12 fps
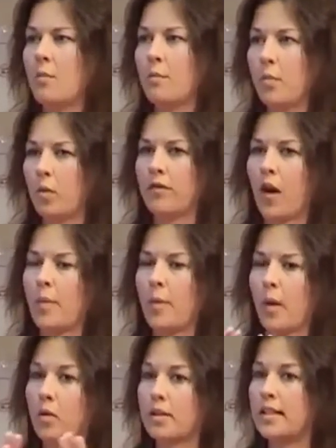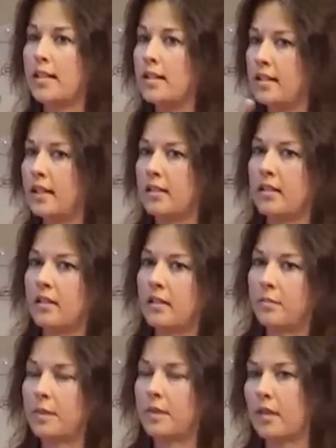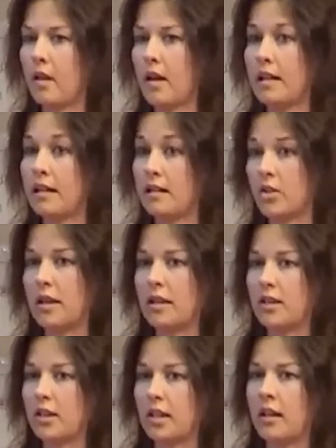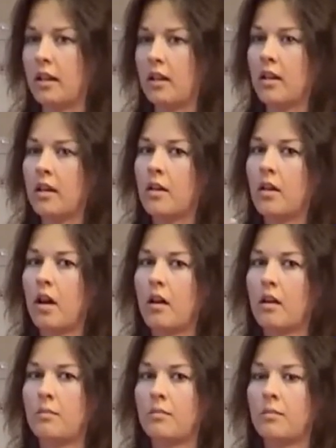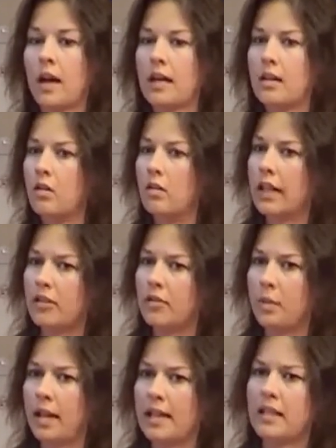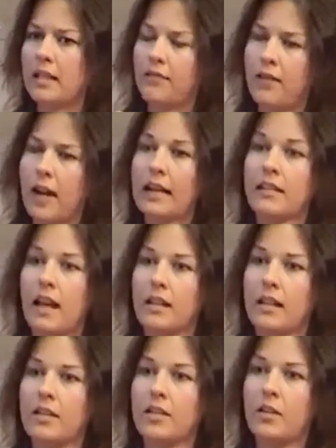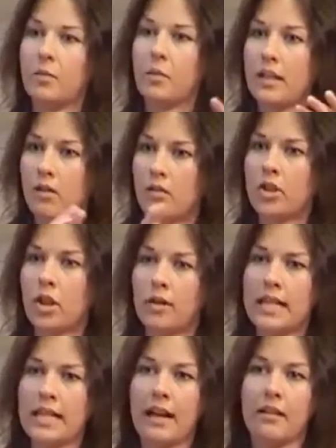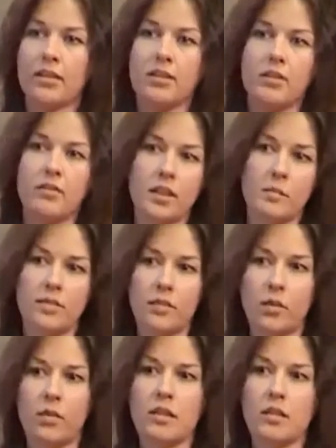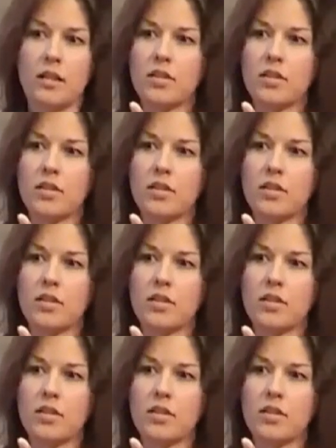Born of Hope, I wanted it to sit beside the trilogy and not look out of place in the fact that, you know, we don't show any characters you've seen before and stuff.